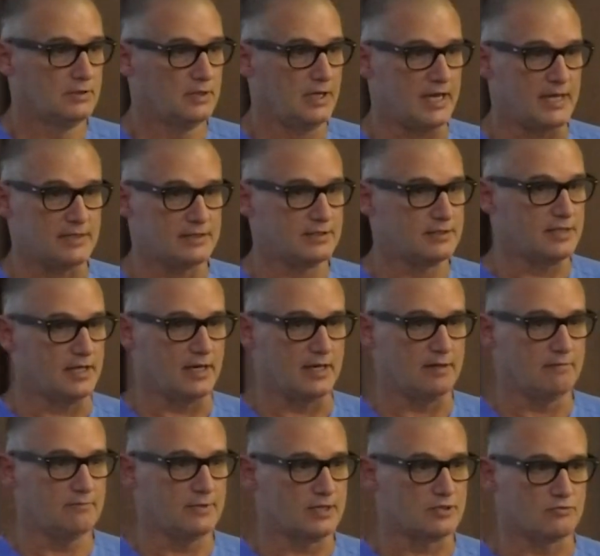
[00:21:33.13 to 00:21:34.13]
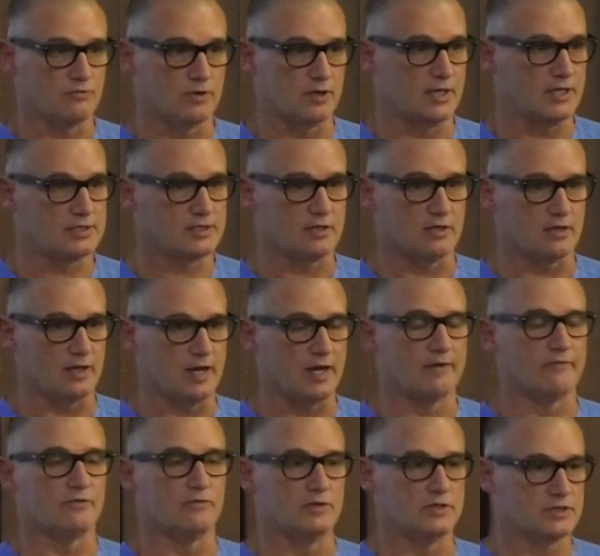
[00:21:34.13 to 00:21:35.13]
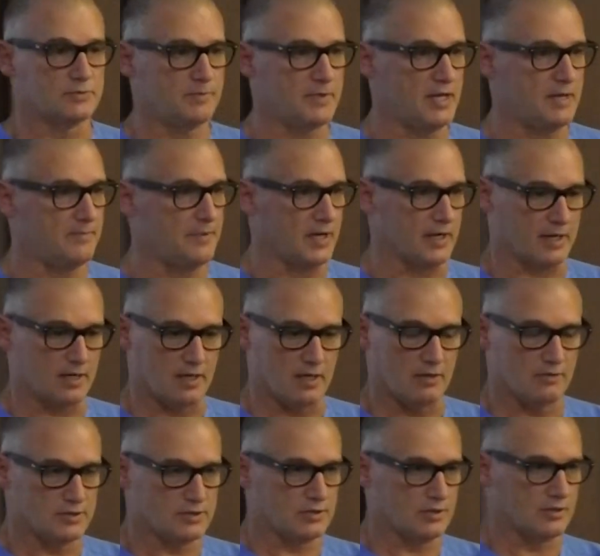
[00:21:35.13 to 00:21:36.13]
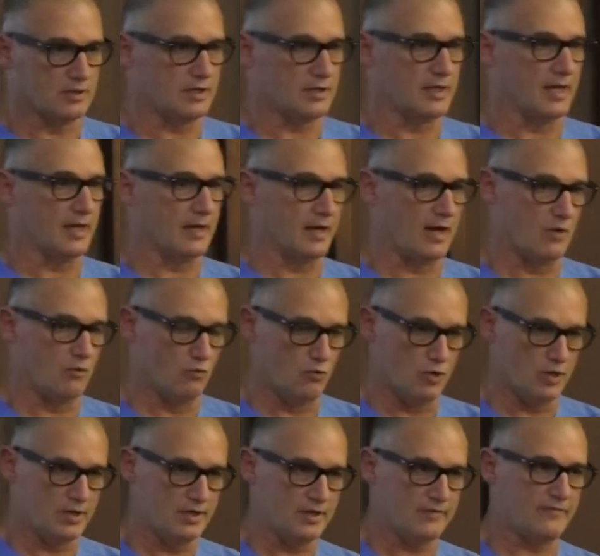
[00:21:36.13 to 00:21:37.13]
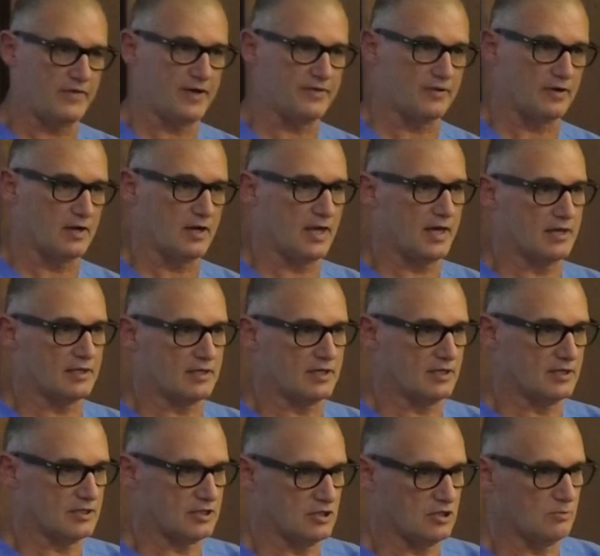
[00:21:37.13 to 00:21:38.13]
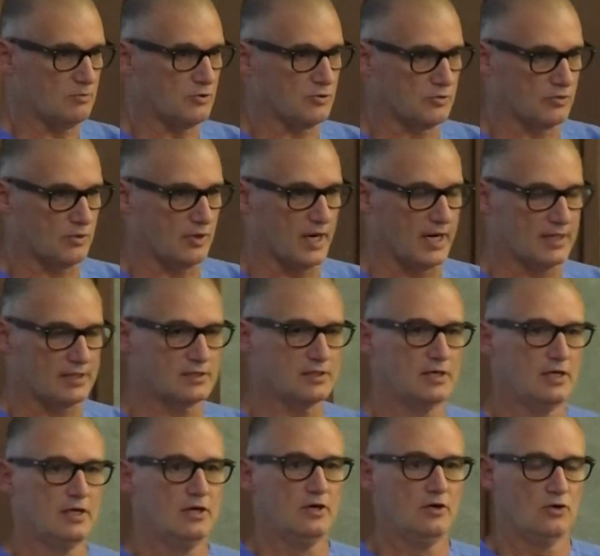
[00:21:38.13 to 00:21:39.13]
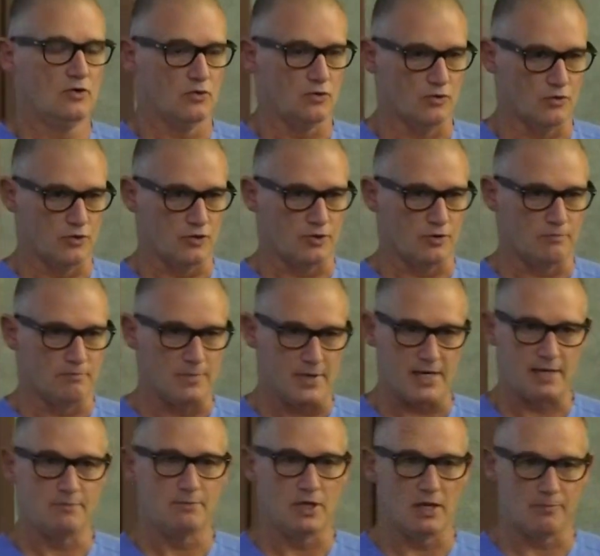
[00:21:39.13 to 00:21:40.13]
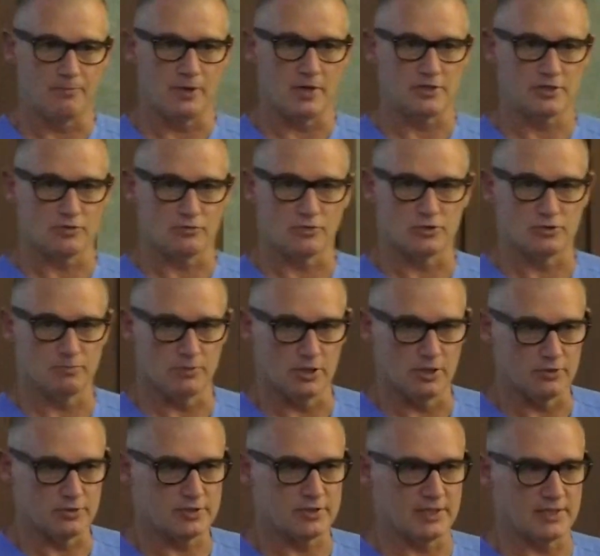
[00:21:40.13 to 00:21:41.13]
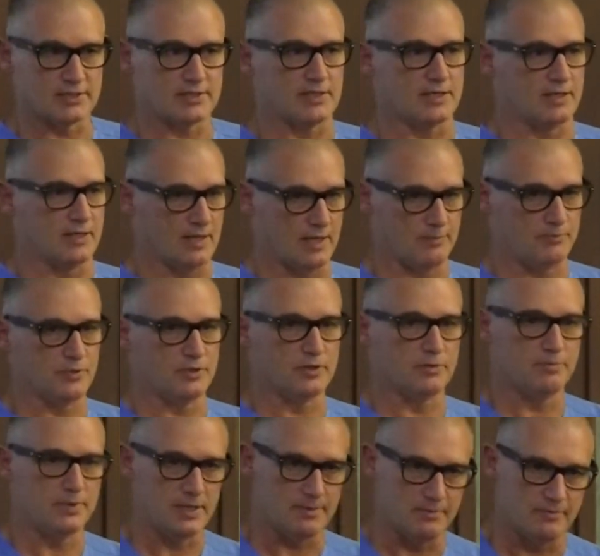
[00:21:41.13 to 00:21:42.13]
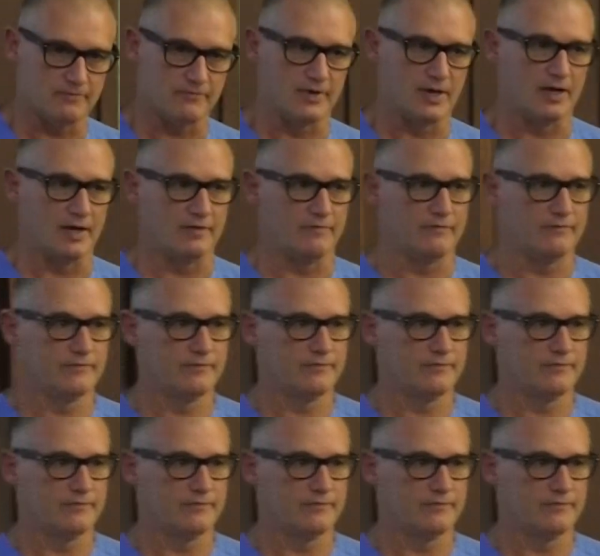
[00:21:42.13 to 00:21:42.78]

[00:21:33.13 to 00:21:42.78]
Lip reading: to 10. That's where I start everyone's PEEP. I can always turn it down. I wouldn't if I thought I had a tension pneumothorax or their mean blood pressure was below 60, and then I put the PEEP at 5.